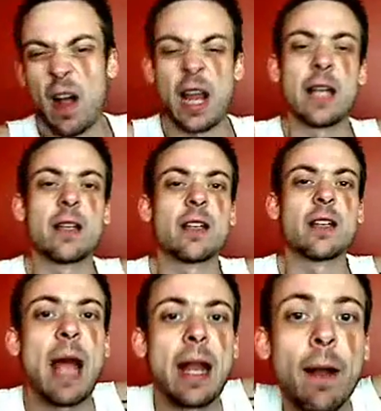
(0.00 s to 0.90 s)
fuck it, it
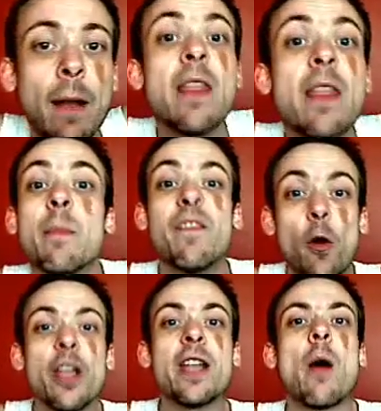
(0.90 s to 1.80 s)
doesn't matter, then
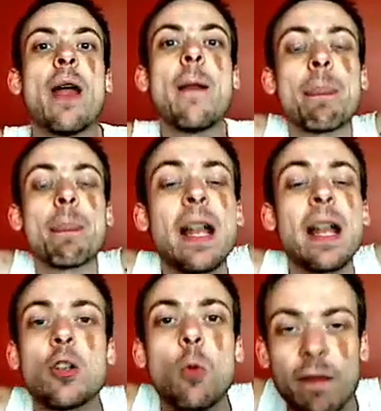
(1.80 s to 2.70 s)
before you know it,
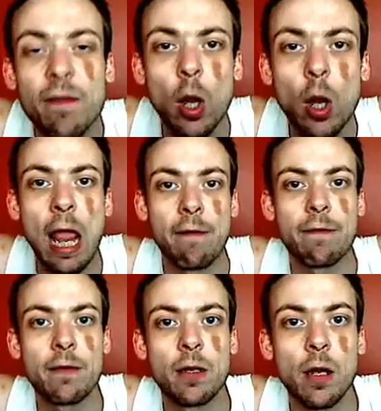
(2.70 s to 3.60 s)
that's all we've got
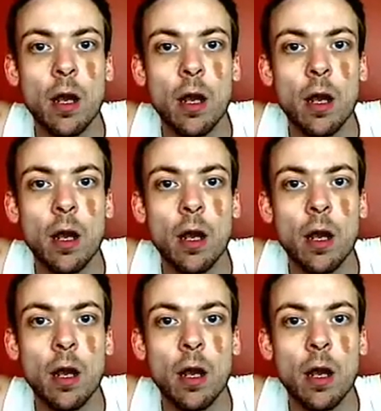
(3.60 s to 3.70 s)
left.